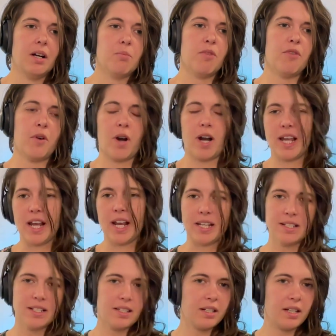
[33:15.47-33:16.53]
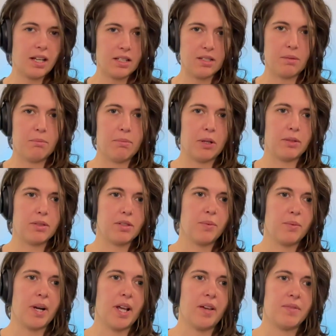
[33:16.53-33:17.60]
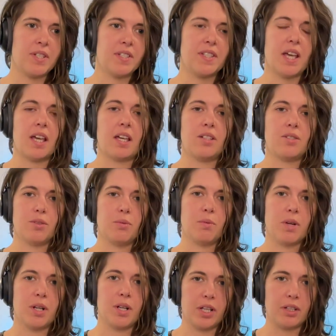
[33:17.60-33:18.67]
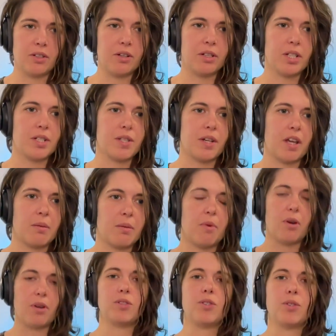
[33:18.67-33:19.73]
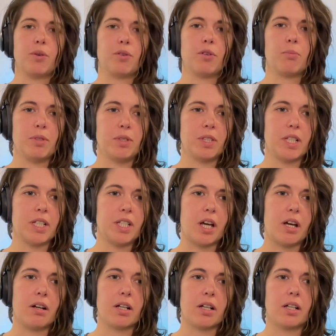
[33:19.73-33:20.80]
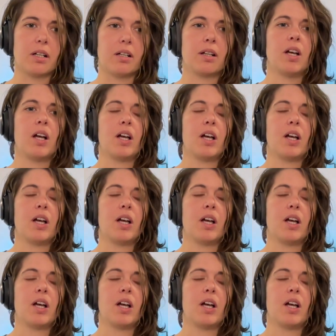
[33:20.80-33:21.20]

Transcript: before I get into the nuts and bolts of what I have to say, I do want to acknowledge that I'm on Turrbal and Yaraga,